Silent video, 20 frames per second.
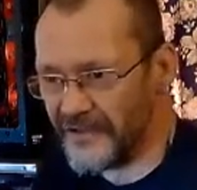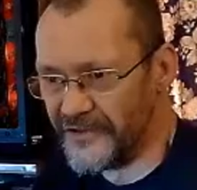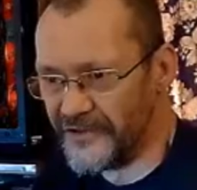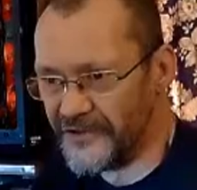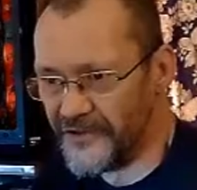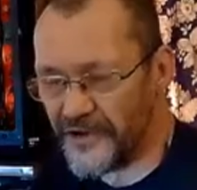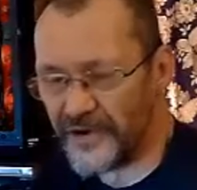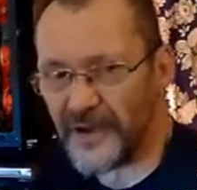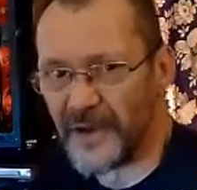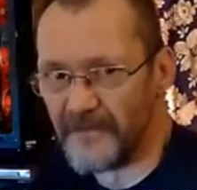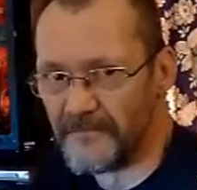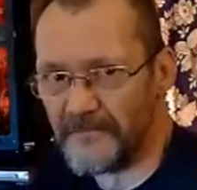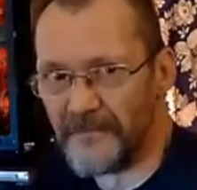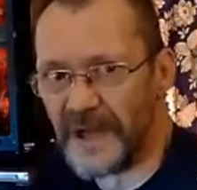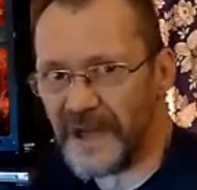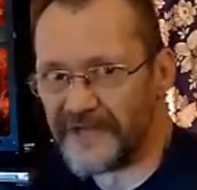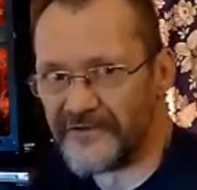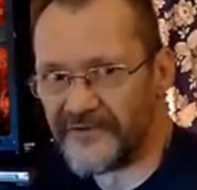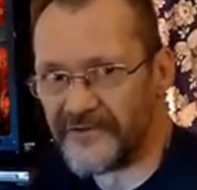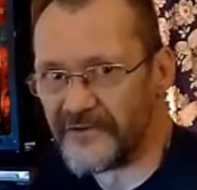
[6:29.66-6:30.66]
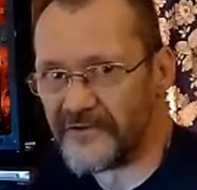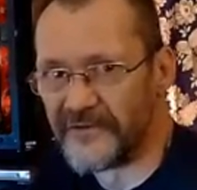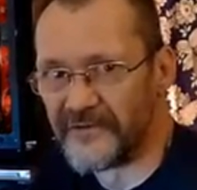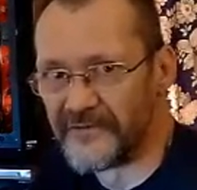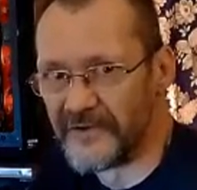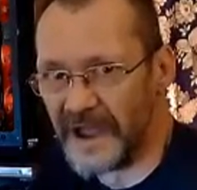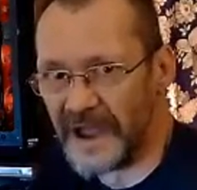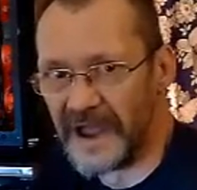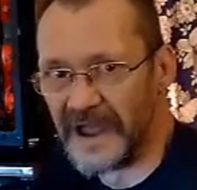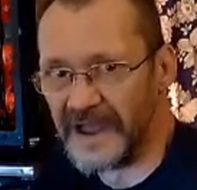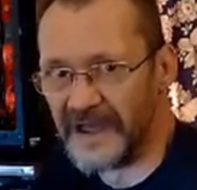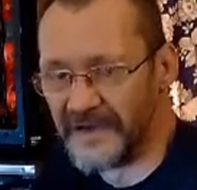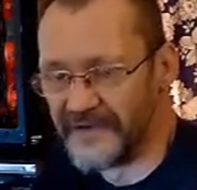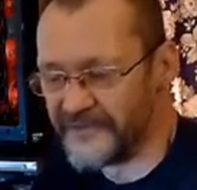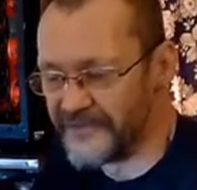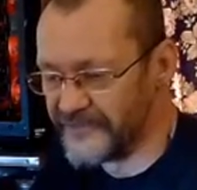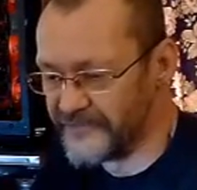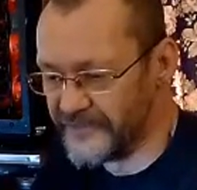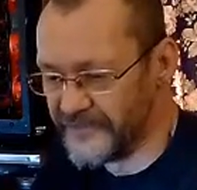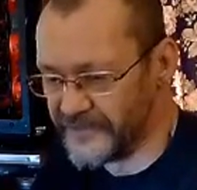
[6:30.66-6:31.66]
you can bet your
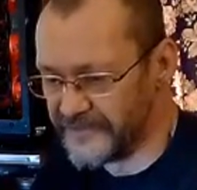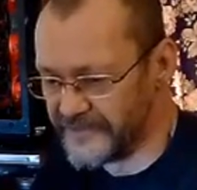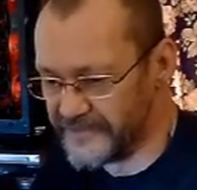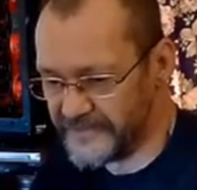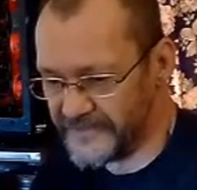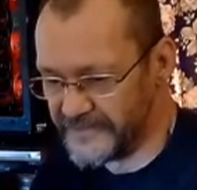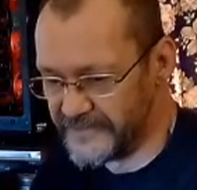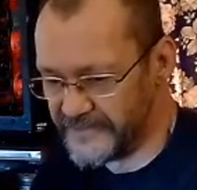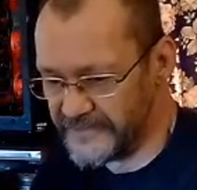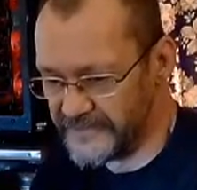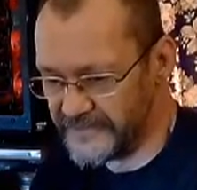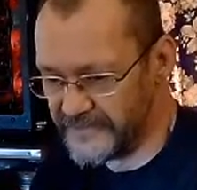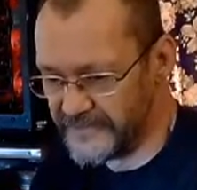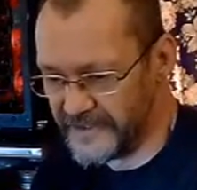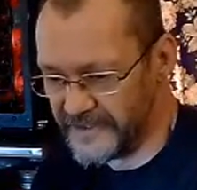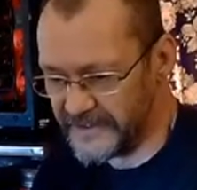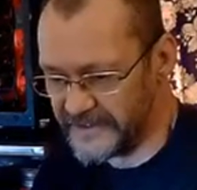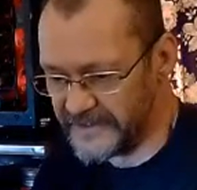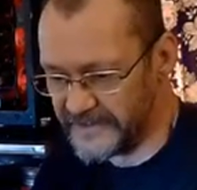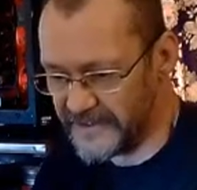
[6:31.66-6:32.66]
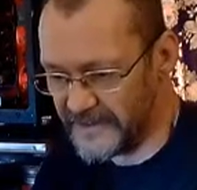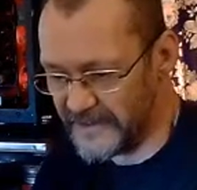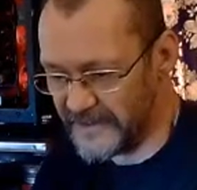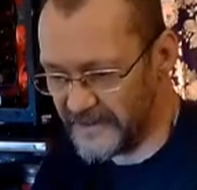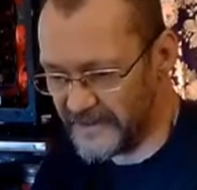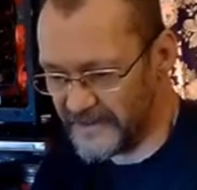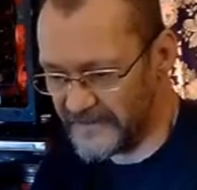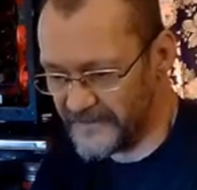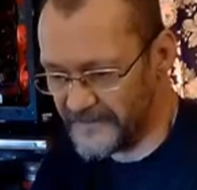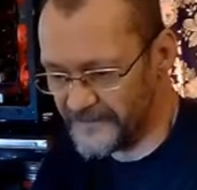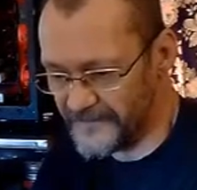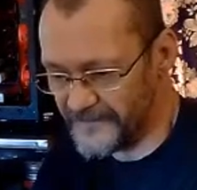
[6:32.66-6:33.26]
ass that, that uh,